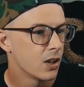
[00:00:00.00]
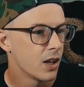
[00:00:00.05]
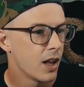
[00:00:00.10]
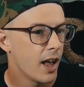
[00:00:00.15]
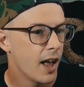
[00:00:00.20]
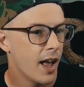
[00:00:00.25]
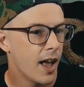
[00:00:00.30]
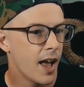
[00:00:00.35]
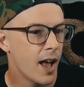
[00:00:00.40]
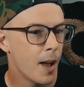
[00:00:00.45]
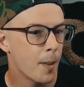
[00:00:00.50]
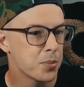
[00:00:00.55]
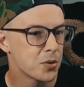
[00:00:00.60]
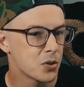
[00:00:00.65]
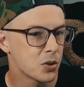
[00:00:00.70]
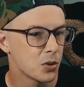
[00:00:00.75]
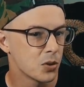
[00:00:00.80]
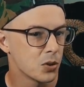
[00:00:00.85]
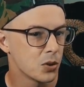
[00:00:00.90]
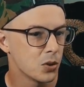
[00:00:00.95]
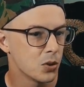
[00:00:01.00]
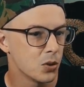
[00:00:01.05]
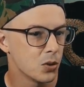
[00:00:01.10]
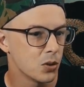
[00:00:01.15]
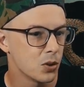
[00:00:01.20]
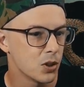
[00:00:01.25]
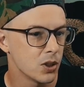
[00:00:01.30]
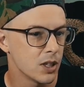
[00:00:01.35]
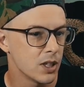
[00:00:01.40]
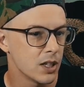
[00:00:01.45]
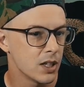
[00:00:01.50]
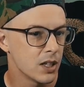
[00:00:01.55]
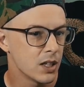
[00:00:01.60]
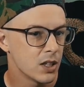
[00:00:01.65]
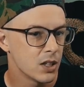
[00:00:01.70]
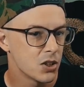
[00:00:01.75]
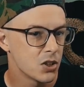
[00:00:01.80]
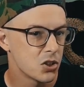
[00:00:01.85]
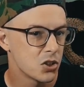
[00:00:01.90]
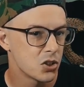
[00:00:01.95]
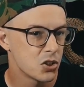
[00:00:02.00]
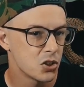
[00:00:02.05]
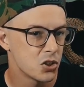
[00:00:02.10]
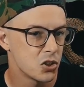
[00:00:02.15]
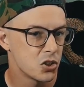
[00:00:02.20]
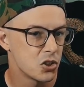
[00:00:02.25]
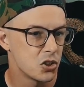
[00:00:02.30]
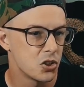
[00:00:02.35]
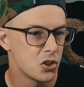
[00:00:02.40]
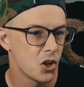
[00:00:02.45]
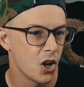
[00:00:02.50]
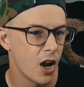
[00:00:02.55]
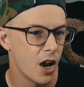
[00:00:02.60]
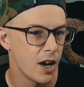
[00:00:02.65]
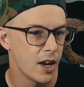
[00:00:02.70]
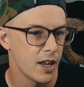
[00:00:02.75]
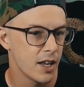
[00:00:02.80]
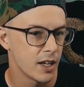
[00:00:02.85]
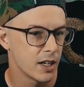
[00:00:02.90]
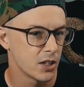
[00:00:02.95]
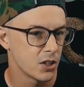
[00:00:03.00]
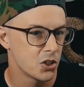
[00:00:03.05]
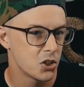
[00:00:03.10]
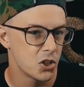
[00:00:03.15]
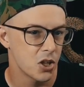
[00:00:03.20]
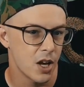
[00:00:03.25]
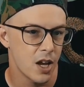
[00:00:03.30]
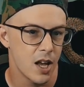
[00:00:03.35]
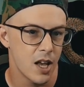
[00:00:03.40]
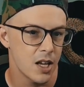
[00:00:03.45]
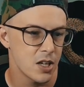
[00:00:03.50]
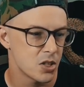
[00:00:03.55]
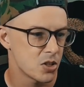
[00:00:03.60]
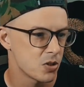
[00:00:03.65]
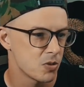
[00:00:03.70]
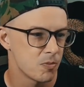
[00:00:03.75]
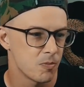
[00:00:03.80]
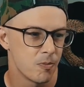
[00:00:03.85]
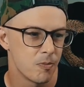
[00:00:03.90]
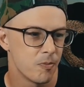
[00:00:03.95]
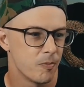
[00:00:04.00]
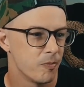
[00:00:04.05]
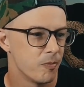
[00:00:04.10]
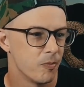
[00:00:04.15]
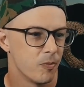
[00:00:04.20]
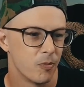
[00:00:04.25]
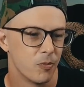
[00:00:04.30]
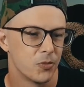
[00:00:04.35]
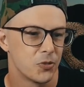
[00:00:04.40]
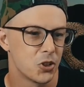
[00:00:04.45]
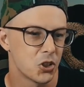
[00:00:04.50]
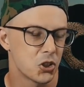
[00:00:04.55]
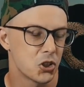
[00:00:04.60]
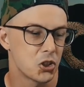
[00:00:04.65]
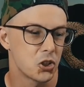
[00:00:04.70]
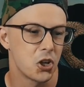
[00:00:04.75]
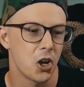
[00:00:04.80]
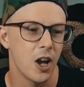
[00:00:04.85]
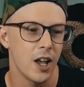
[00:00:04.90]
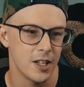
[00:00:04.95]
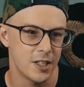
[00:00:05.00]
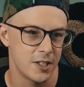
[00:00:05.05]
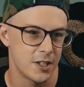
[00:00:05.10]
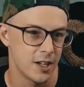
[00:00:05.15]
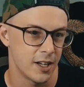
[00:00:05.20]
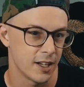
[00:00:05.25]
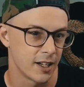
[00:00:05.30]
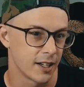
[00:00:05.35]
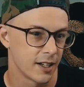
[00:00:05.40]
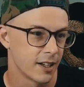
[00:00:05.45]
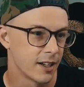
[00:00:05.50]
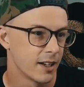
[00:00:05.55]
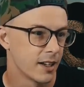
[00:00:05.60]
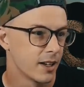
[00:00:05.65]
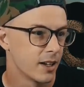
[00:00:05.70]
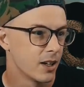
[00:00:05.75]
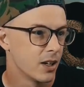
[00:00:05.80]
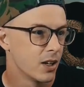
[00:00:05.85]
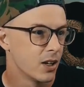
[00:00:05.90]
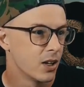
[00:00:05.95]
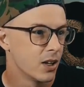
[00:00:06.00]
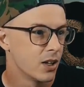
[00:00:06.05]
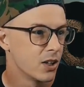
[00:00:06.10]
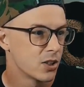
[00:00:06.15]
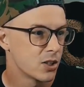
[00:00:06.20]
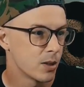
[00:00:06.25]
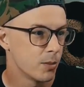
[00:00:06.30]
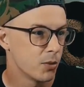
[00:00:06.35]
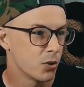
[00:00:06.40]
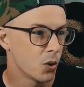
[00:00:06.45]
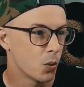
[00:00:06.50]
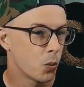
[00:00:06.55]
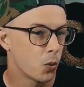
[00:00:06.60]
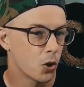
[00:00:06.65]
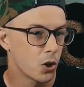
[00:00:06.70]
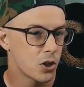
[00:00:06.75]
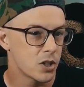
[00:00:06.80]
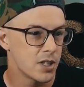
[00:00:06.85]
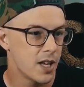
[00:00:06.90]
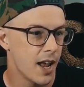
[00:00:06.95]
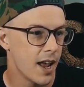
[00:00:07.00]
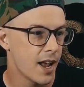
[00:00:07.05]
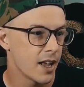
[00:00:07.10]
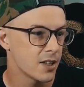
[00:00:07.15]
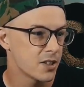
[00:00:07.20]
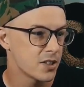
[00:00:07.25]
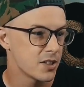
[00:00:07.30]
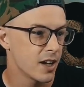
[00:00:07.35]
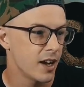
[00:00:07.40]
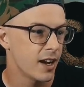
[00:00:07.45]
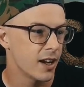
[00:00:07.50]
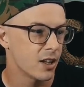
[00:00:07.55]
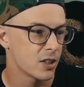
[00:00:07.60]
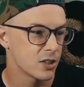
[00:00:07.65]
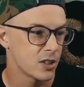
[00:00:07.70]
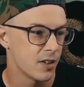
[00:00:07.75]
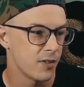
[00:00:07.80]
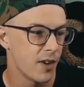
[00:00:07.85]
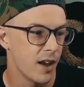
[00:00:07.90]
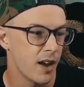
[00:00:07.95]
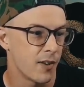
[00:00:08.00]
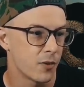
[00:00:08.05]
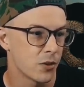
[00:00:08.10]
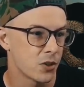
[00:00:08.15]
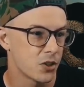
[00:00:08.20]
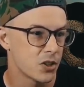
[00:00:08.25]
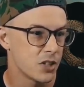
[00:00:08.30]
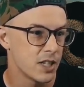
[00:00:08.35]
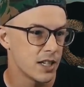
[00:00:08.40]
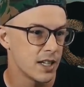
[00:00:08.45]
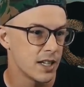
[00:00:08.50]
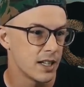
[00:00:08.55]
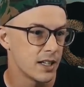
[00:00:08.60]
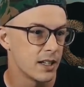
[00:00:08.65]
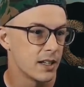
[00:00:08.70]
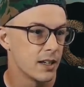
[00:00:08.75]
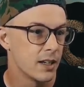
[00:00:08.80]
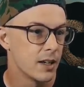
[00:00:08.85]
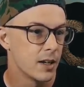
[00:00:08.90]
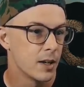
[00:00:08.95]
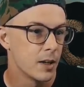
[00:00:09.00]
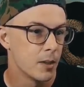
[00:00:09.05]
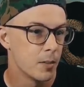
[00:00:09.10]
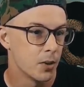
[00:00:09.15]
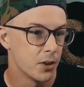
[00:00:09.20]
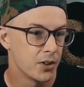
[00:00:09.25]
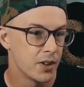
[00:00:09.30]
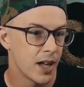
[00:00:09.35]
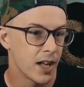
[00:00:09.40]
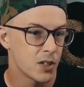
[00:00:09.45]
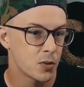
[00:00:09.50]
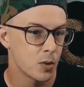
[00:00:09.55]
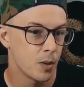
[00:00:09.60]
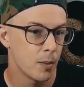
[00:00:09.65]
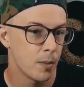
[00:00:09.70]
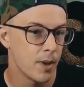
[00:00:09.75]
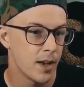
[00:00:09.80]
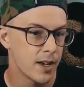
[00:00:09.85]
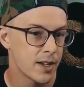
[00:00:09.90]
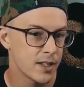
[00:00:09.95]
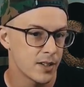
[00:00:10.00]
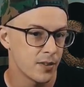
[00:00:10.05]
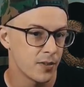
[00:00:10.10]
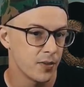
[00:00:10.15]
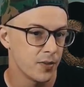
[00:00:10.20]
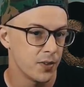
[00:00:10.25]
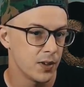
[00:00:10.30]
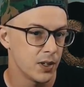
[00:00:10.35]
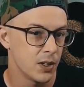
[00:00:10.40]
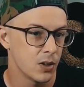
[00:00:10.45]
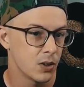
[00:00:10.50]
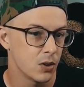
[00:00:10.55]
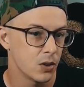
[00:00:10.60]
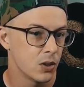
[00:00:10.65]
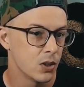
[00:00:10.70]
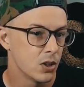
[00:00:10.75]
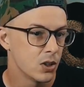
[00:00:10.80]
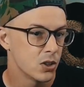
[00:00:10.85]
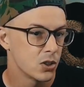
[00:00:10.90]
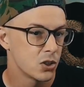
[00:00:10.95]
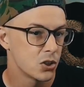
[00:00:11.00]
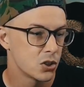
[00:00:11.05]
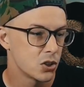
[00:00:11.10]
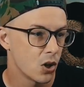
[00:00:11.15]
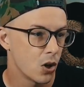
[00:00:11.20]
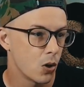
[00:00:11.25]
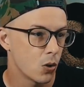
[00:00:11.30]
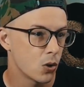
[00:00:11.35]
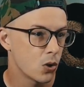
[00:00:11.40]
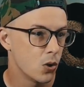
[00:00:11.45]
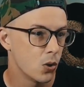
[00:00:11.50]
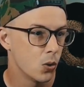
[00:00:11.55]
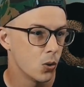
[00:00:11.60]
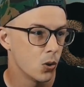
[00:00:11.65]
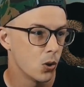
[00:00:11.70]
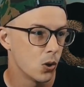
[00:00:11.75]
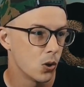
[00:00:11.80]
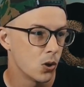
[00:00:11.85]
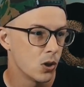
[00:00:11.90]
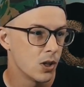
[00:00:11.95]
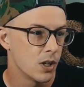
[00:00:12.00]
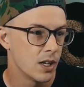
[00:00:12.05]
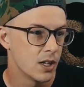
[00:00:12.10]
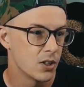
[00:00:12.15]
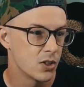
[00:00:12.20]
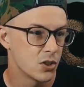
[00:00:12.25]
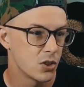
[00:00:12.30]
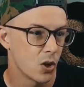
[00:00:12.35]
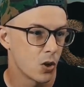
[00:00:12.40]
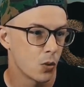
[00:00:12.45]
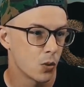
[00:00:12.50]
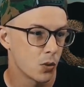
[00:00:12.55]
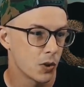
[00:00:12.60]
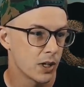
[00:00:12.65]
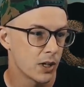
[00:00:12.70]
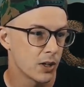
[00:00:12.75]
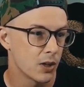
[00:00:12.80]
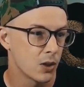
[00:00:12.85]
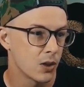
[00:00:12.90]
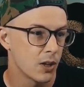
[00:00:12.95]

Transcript: Absolutely stunning. Just disgusting. Some of the worst hand styles I've ever seen. But that's what makes it feel so cool and so real